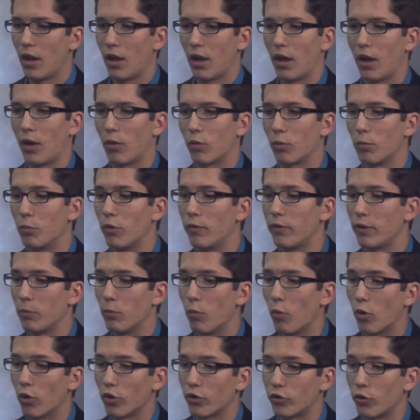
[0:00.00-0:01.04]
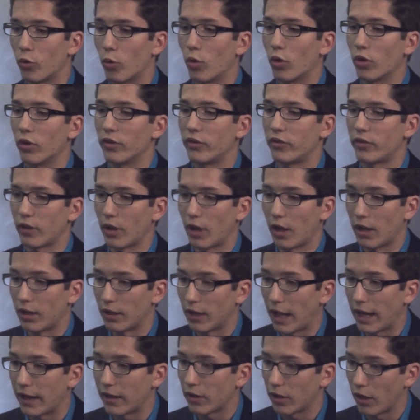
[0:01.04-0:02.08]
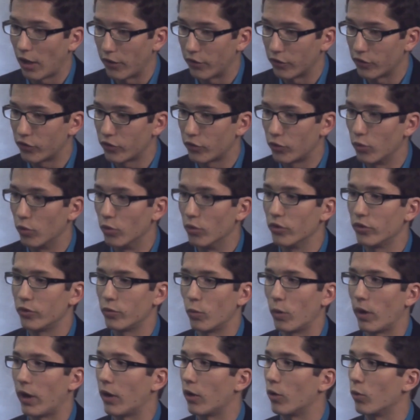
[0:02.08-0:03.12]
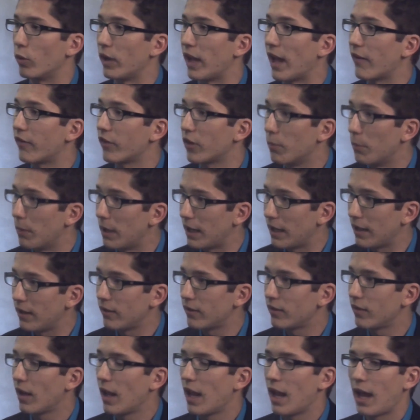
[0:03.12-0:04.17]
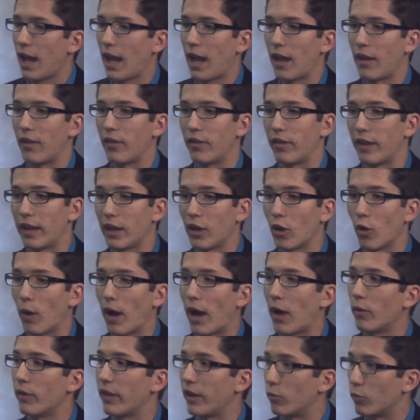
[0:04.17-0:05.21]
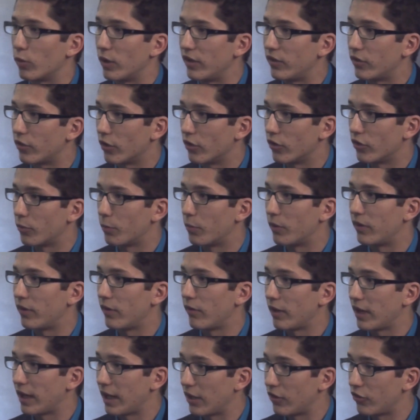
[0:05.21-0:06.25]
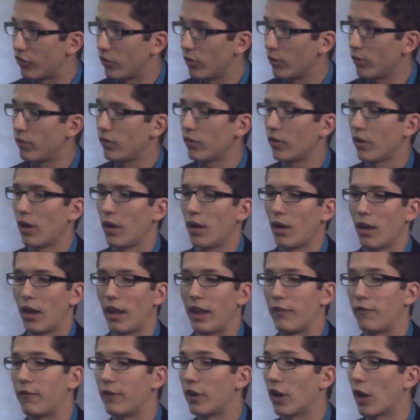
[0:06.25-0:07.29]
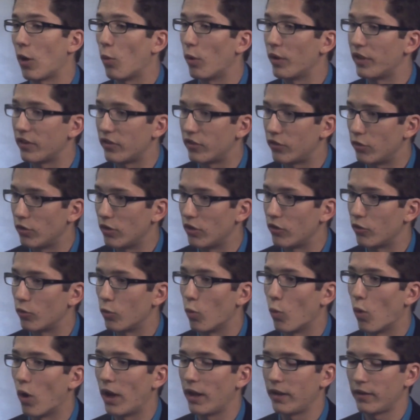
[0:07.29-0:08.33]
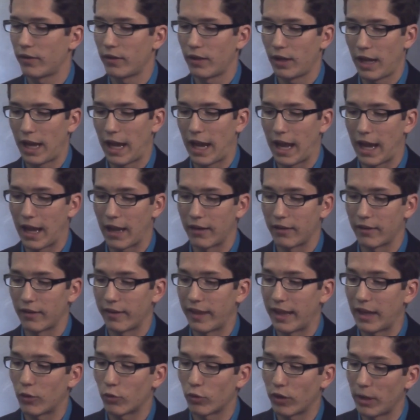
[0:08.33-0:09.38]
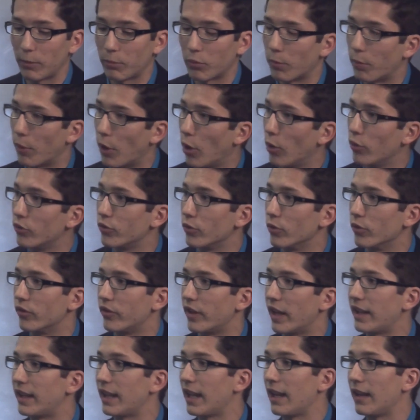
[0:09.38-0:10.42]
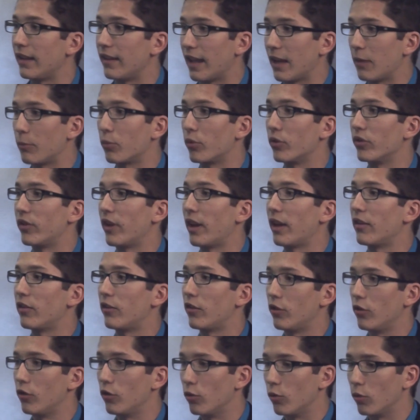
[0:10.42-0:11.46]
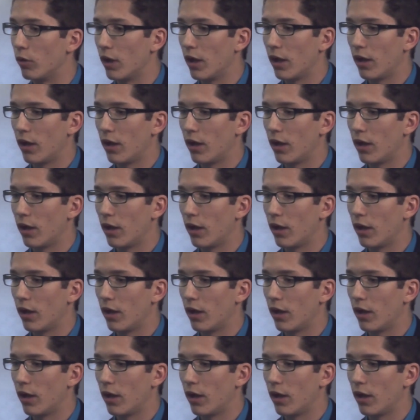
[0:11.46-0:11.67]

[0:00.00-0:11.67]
We're moving more towards like other schools where we have committees and they go out, they research specific issues, they figure out what the students want, and they create proposals that they then present to